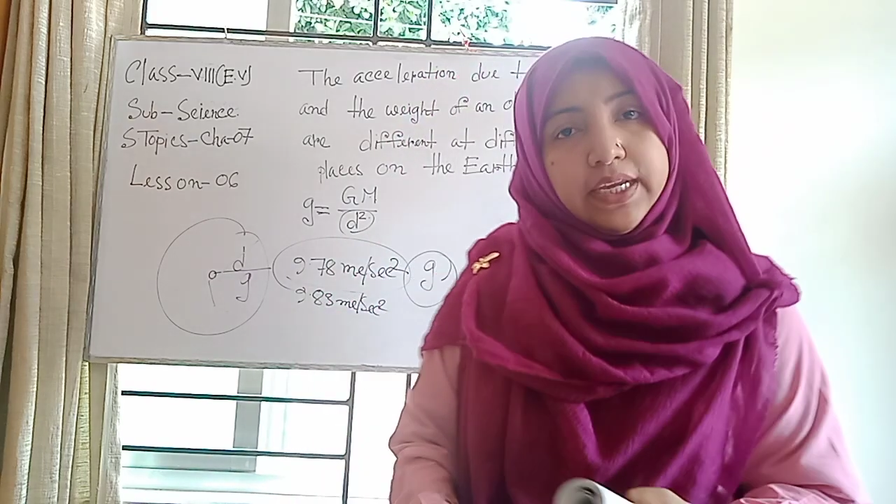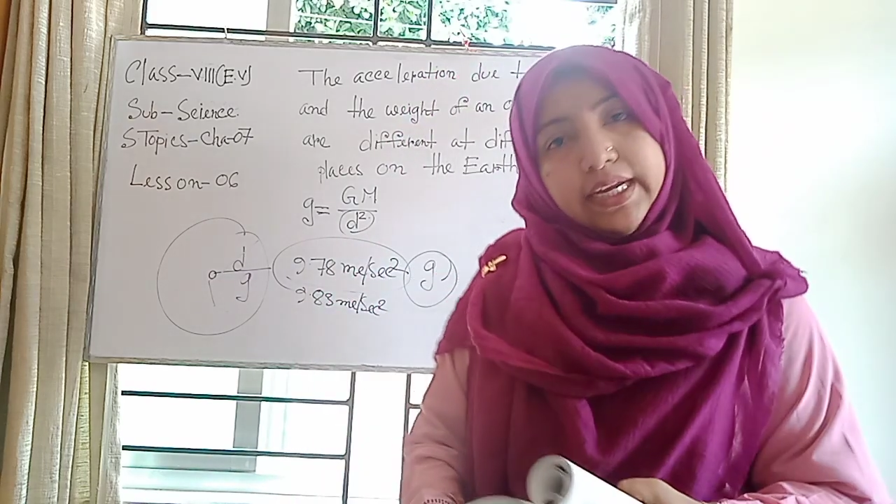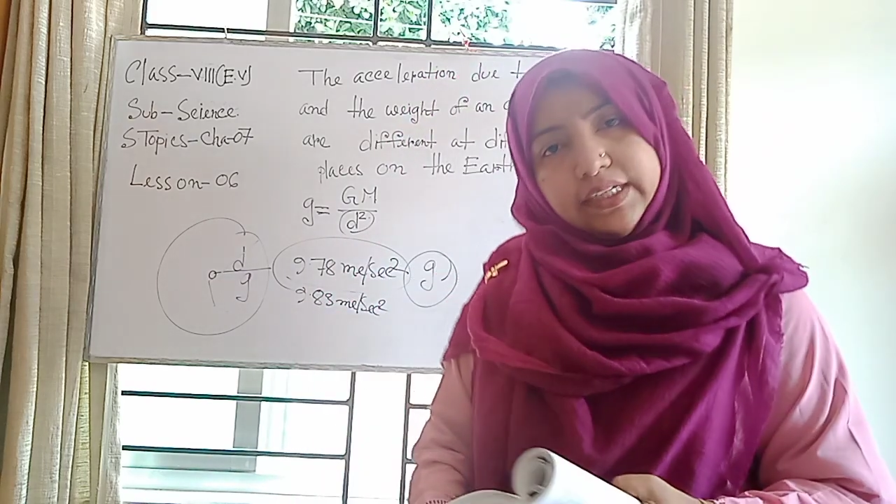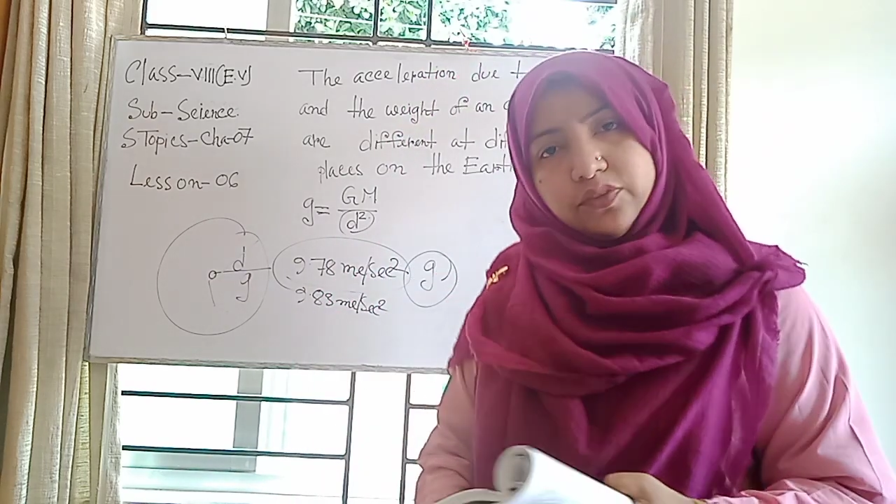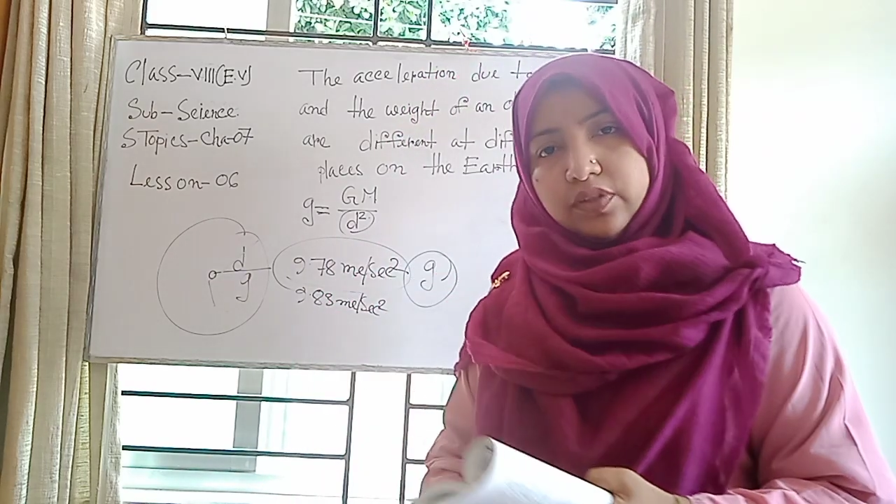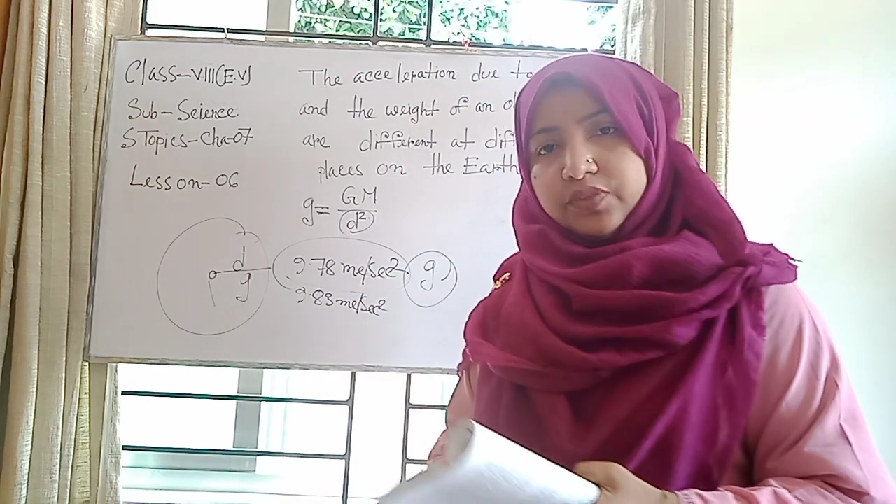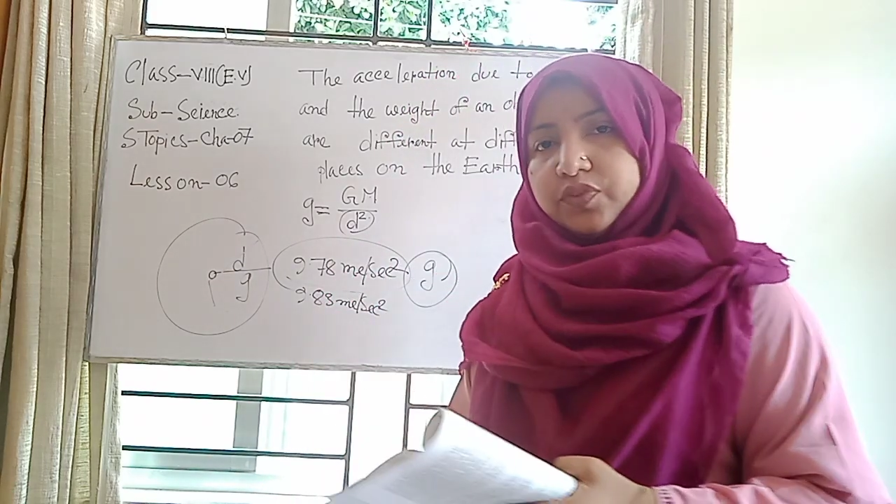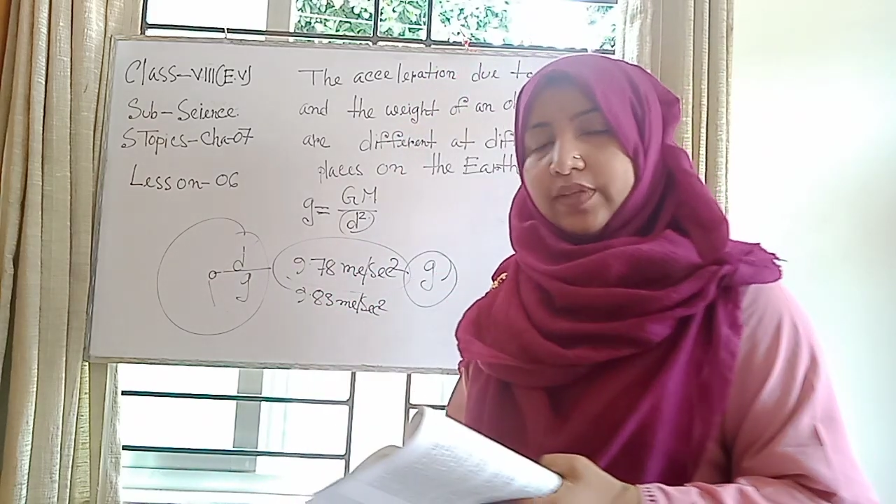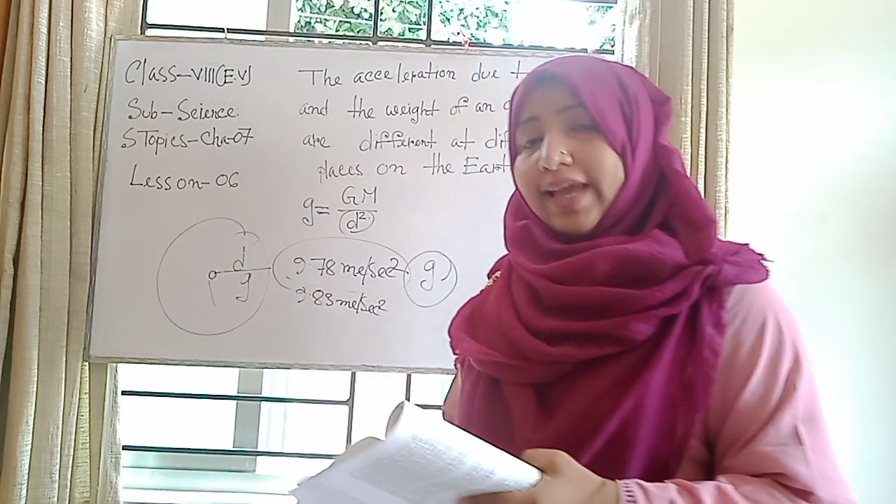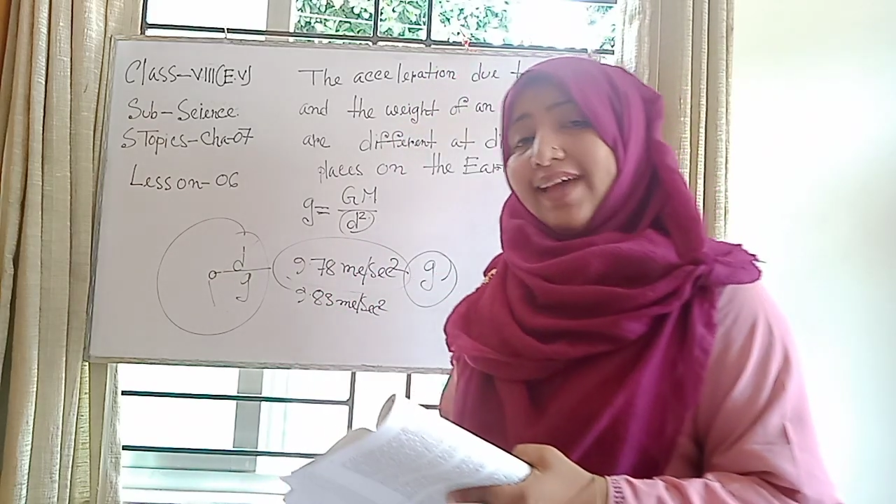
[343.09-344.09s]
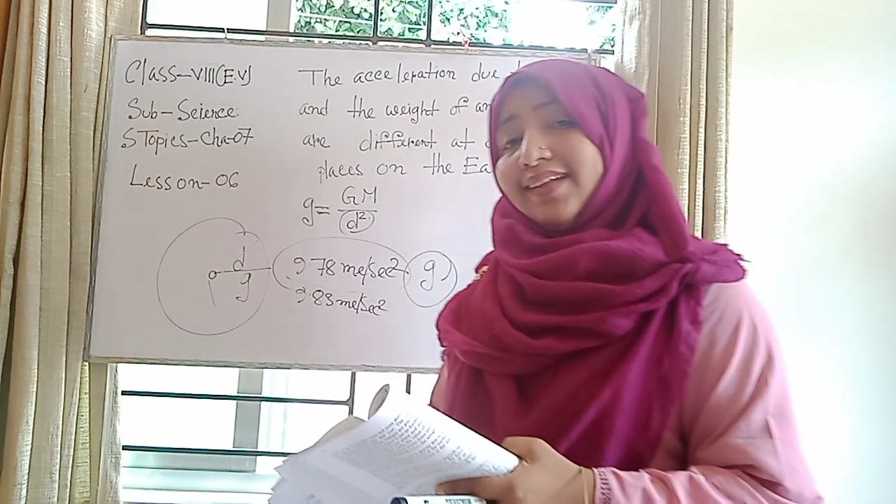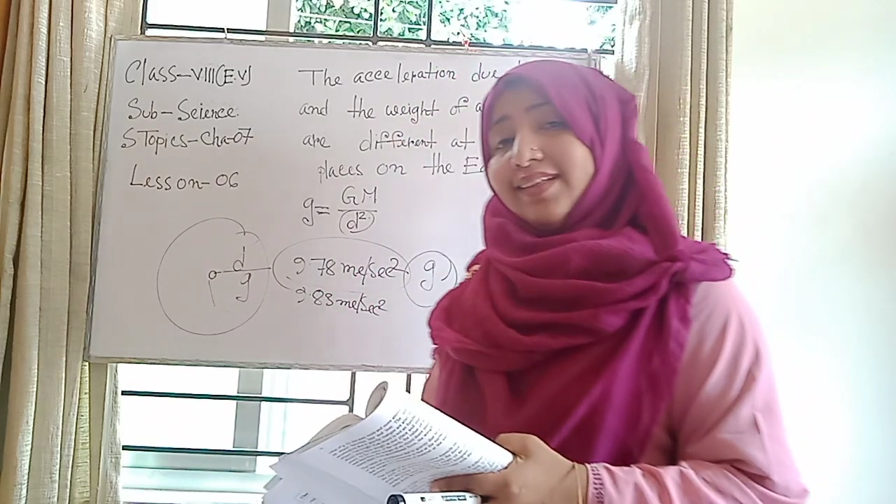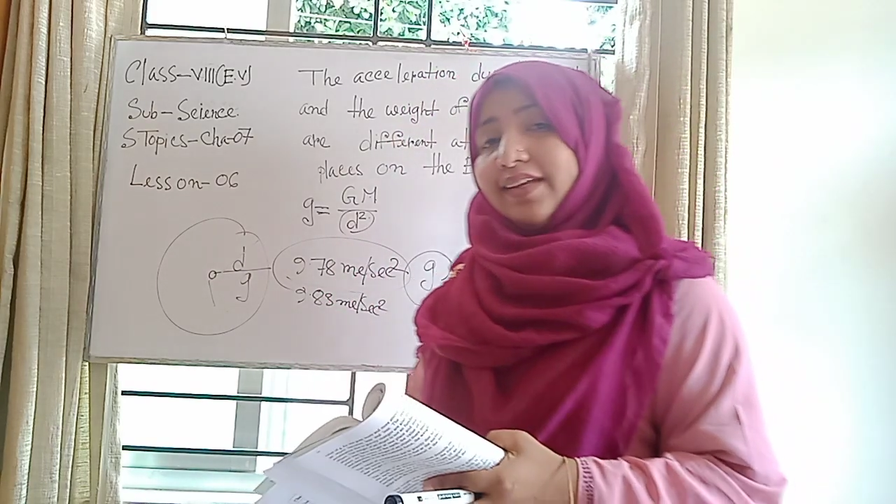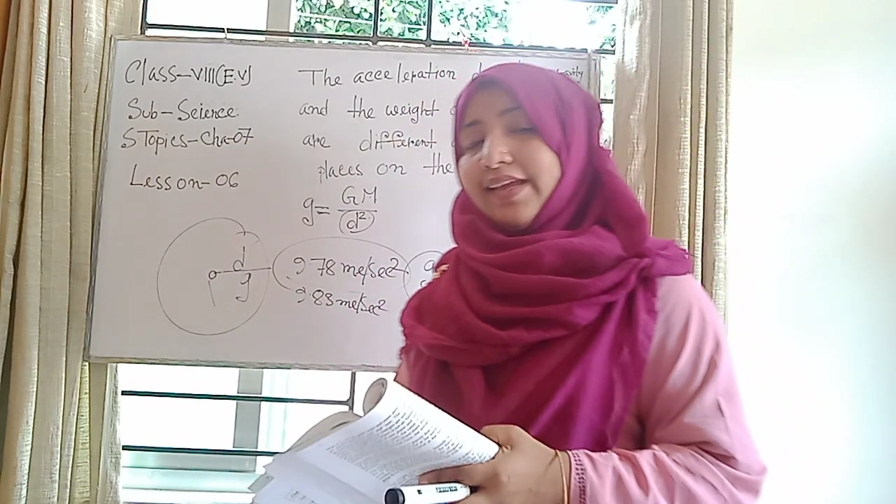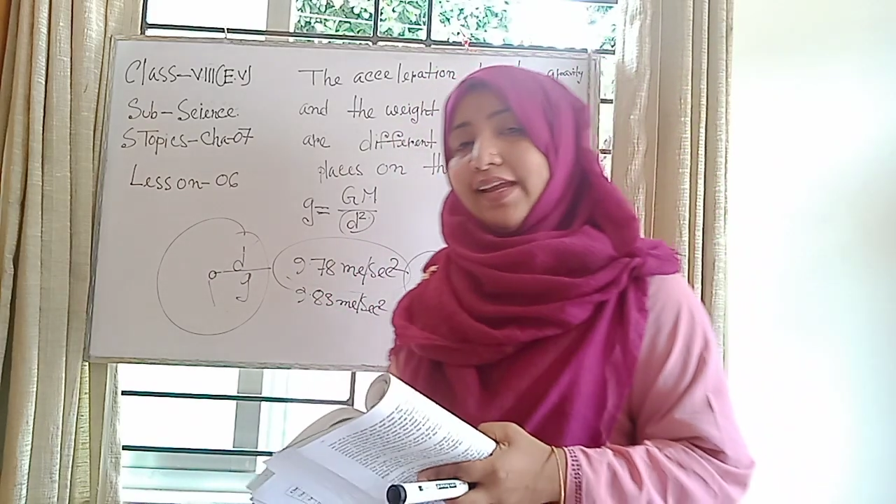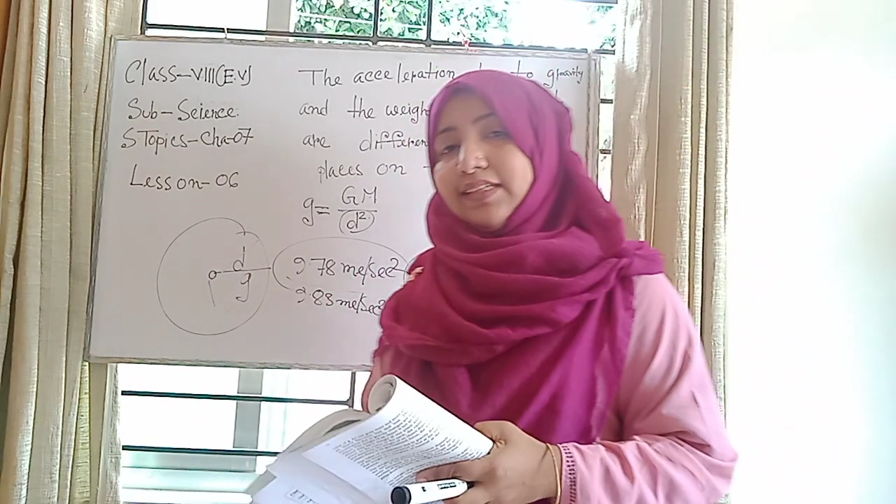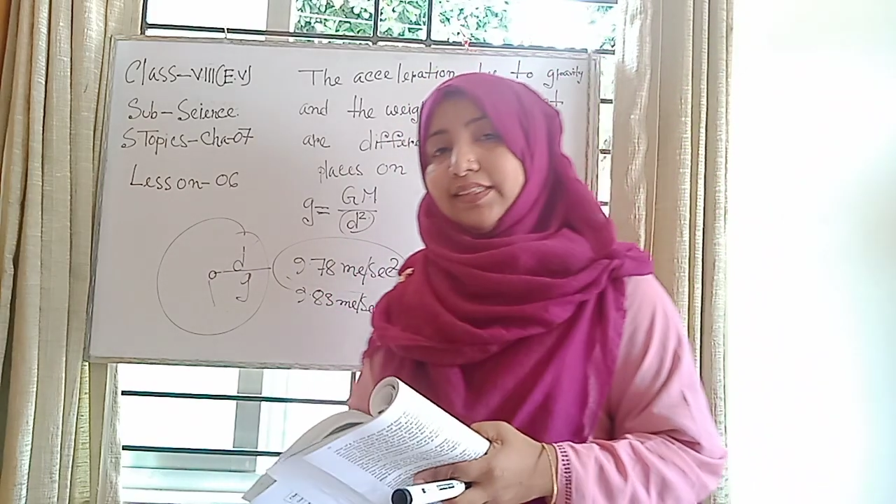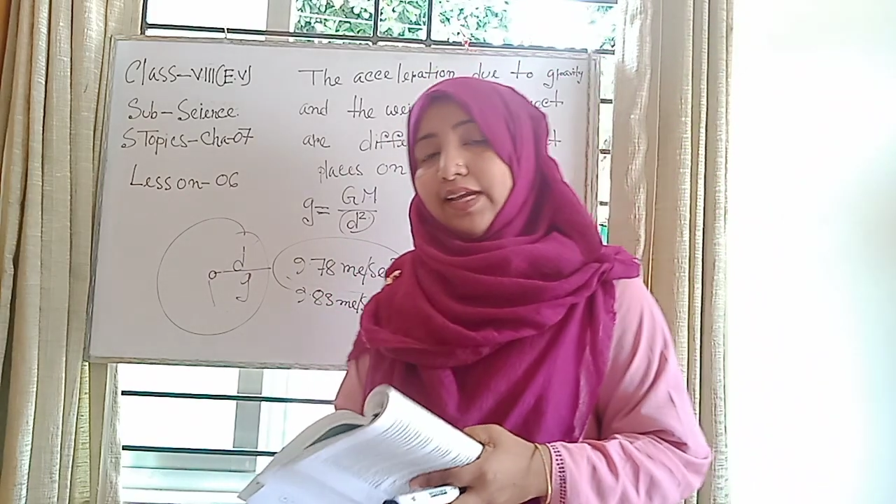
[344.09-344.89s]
It's also the another hints